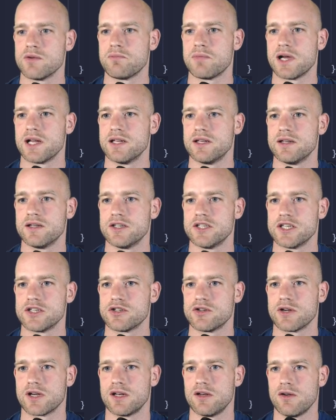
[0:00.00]
pan
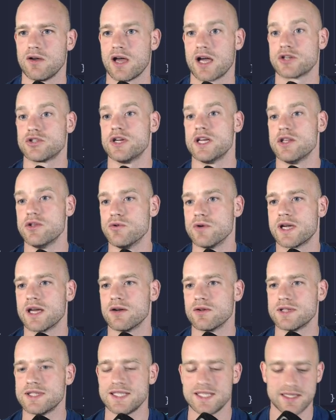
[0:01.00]
gesture handler. Actually, you
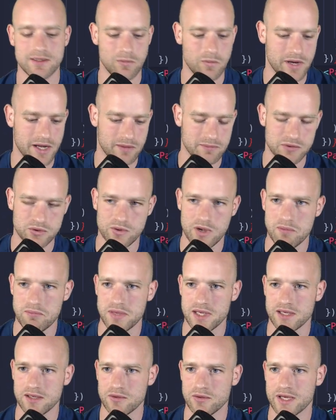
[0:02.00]
cannot see where I'm
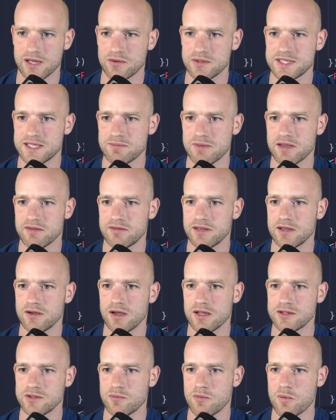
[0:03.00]
swiping. You cannot see my
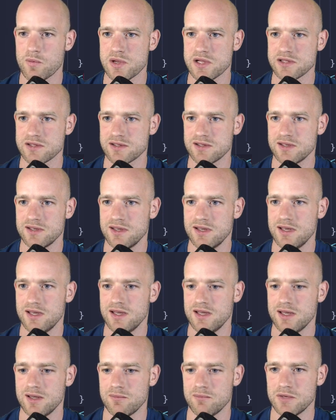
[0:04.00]
finger at the moment,
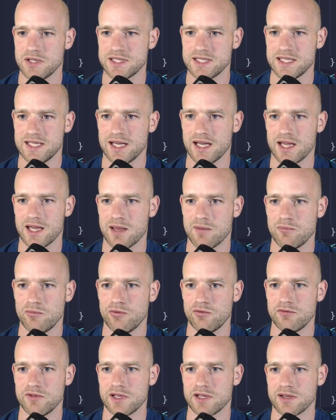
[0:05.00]
but here I am
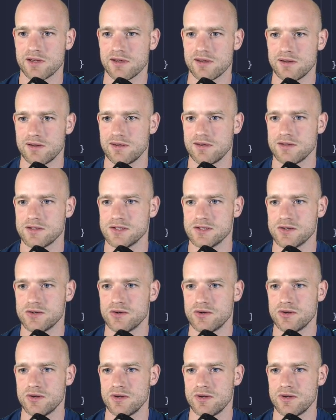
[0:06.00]
moving the